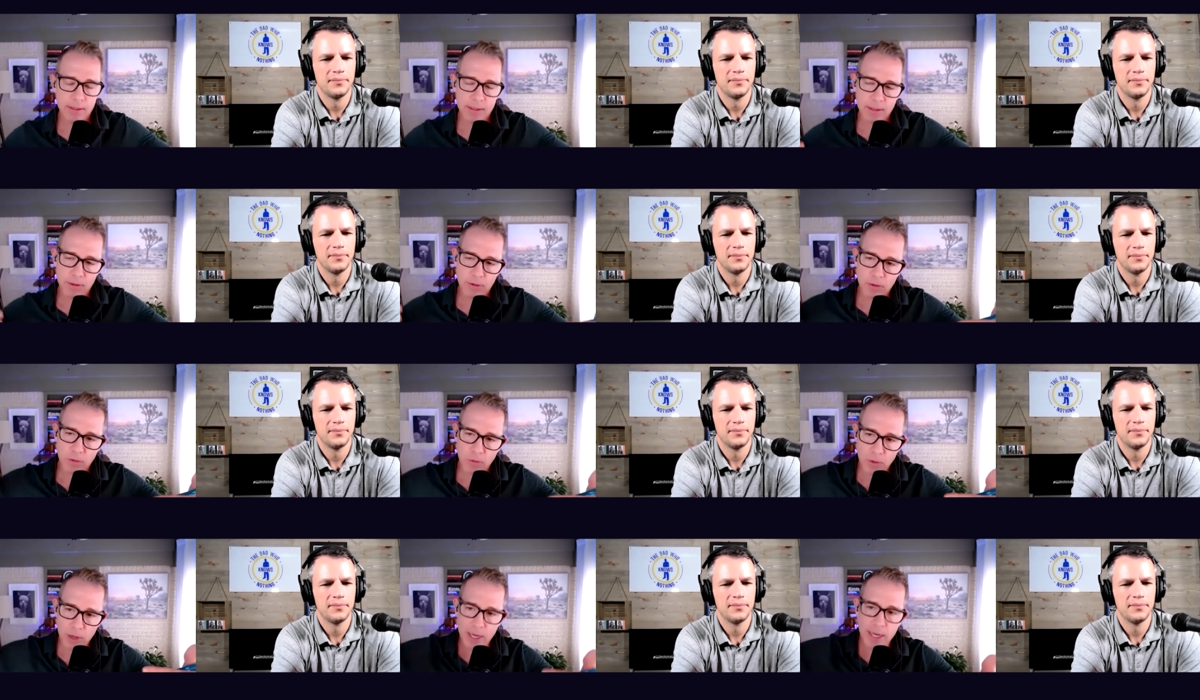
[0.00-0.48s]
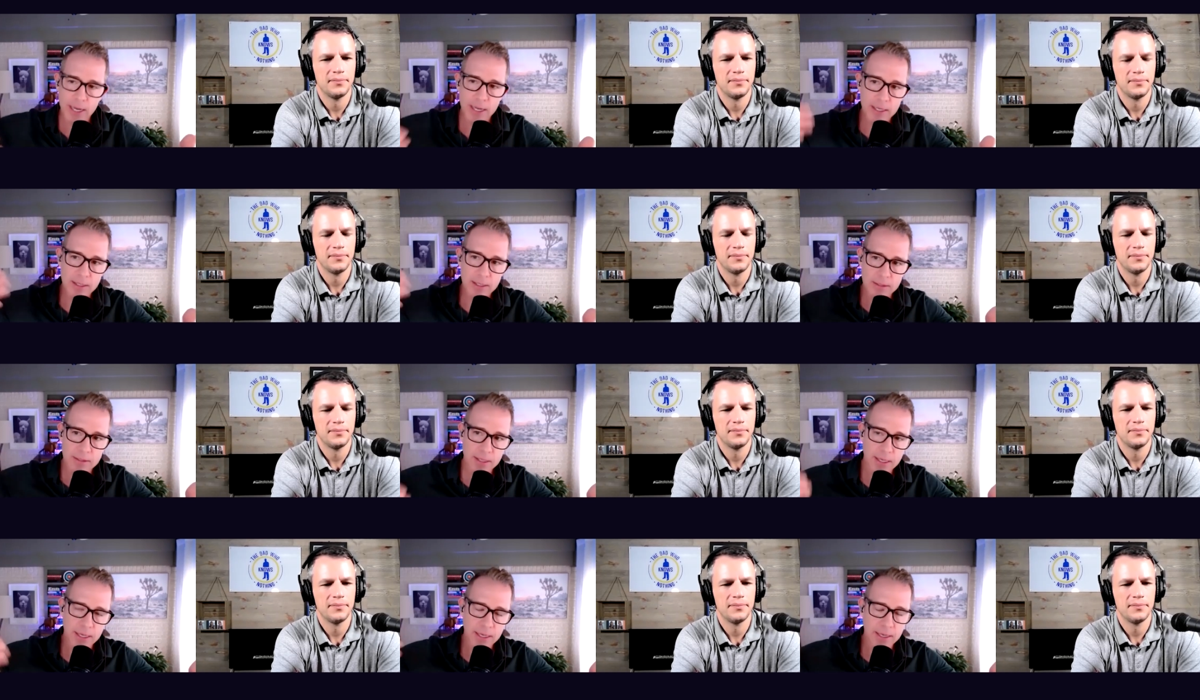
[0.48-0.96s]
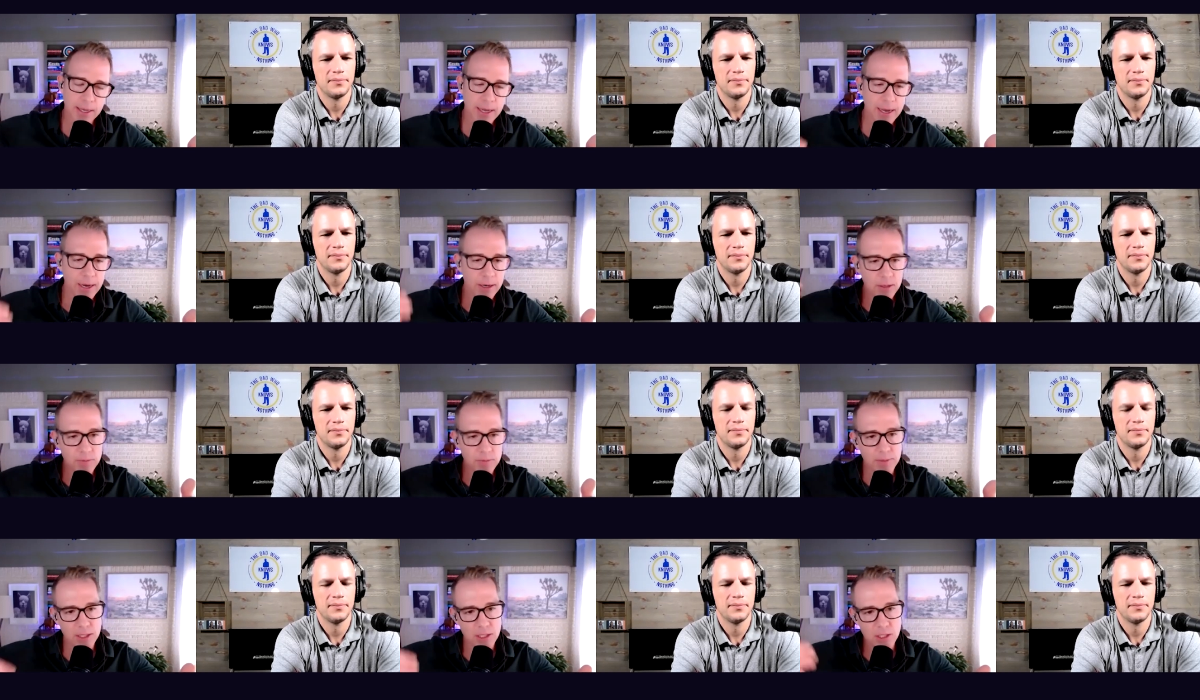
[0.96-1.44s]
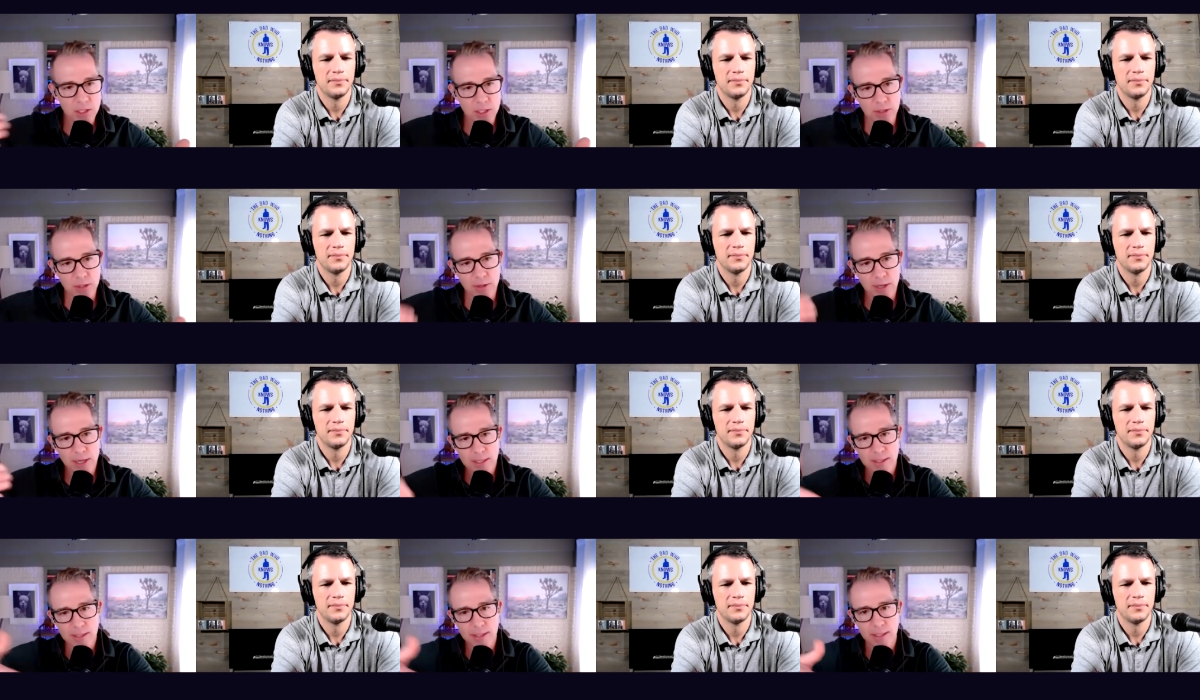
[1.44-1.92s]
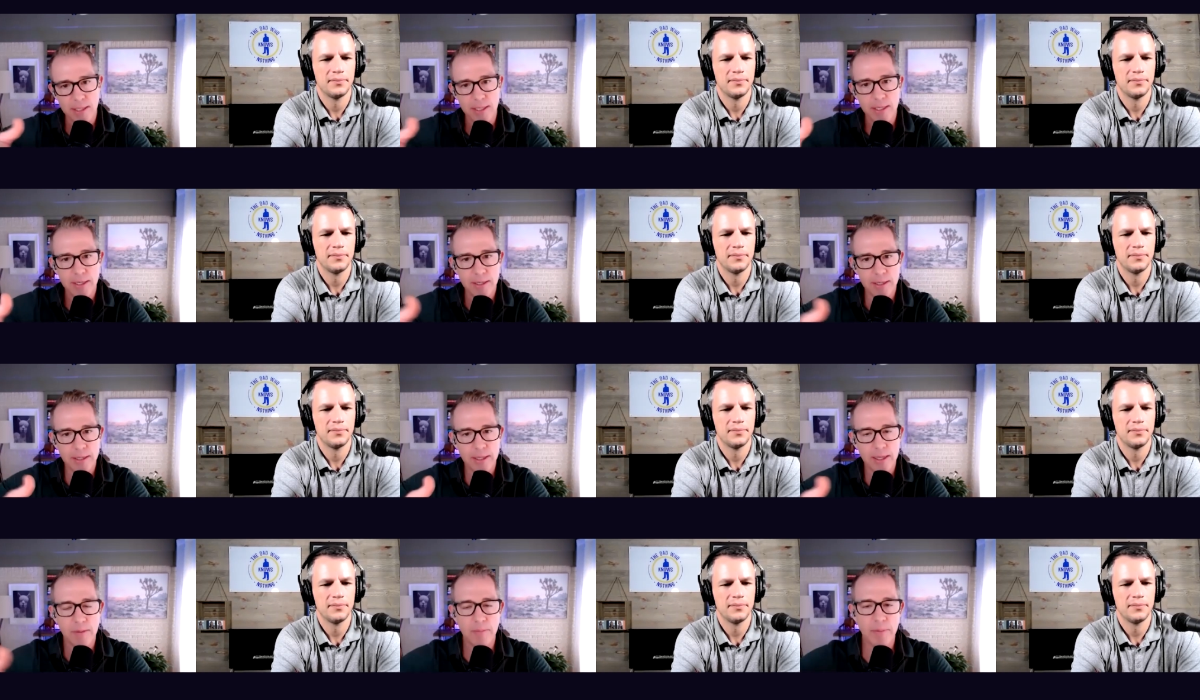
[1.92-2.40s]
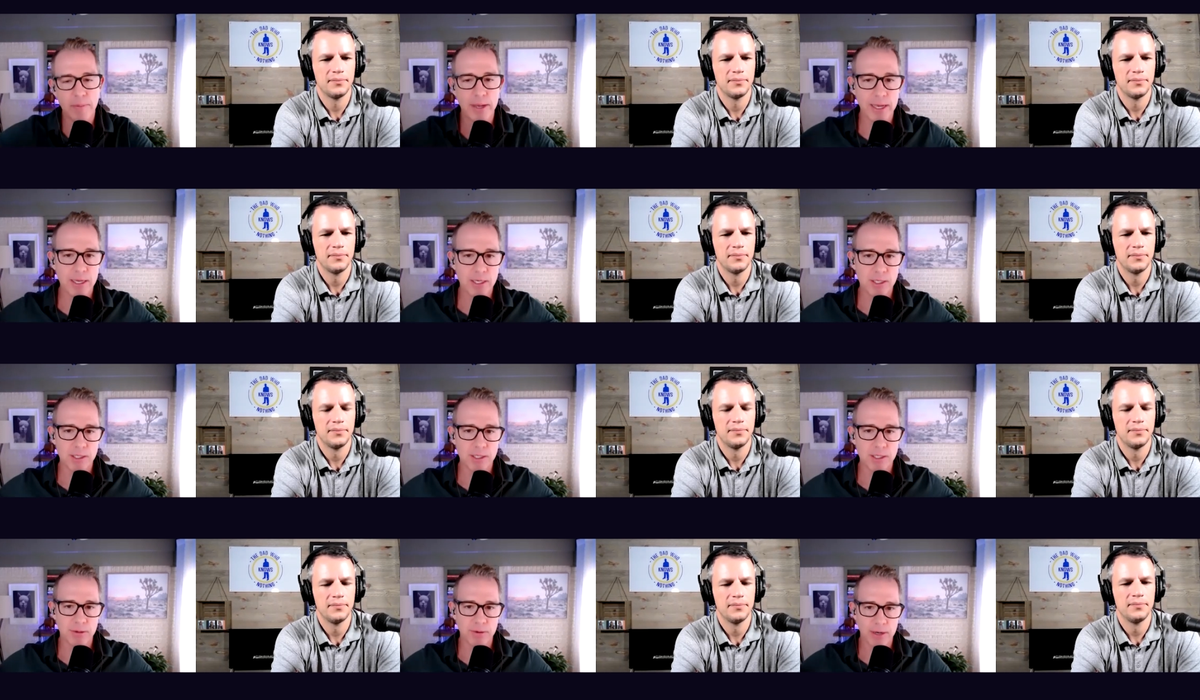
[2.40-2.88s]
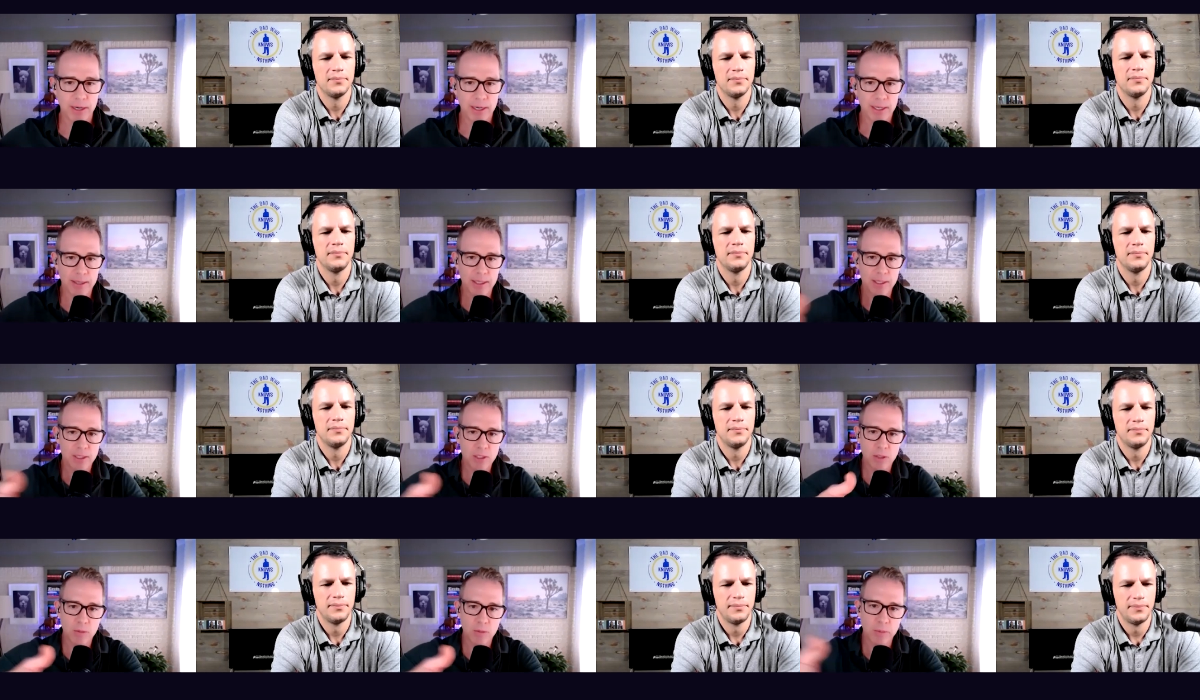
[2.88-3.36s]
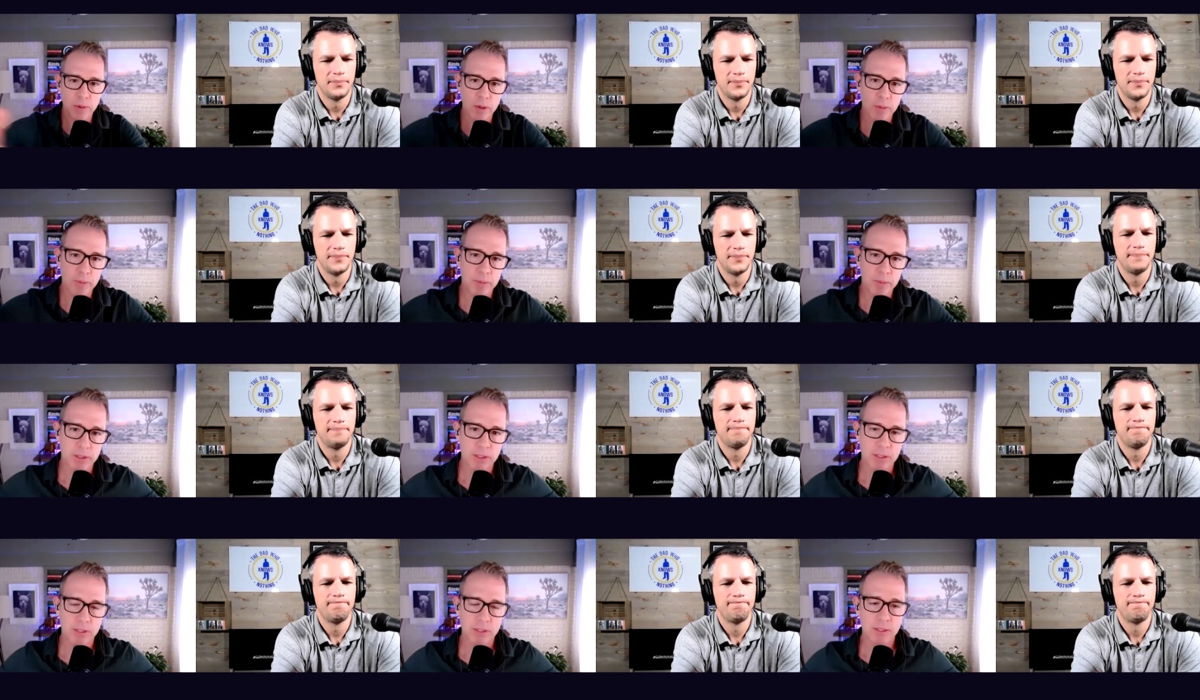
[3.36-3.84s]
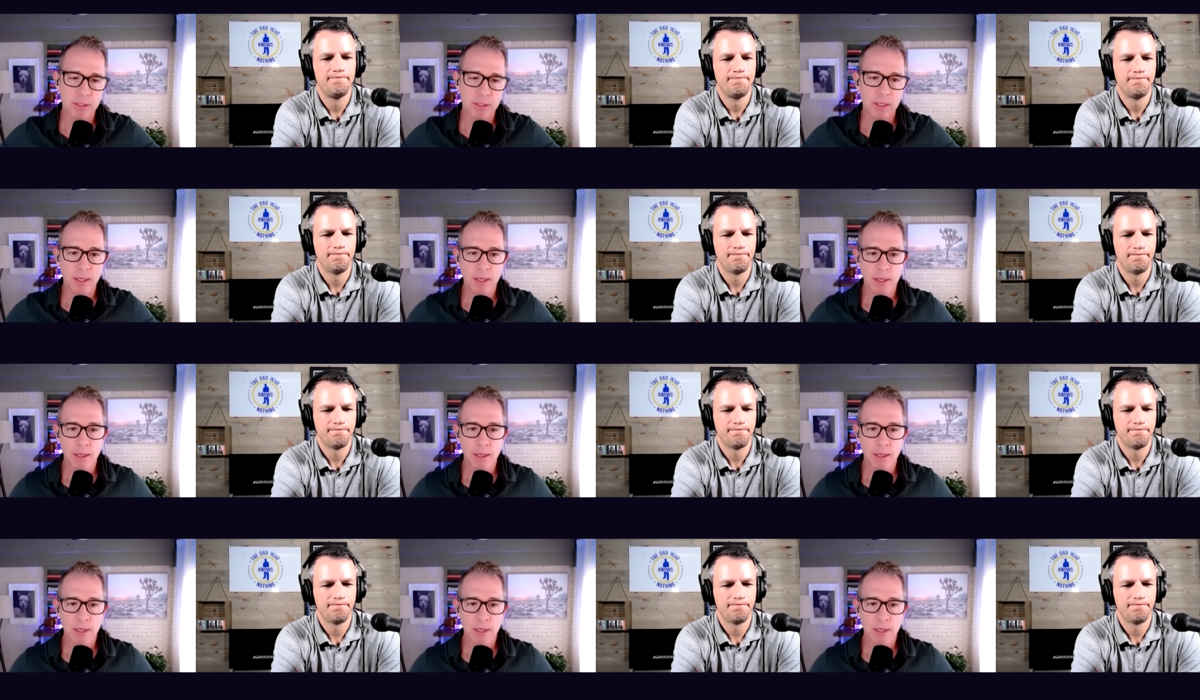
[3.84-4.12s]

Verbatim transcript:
Speaker 1: you know, the why is like, how do you mix generosity into that passion, right? That's your purpose.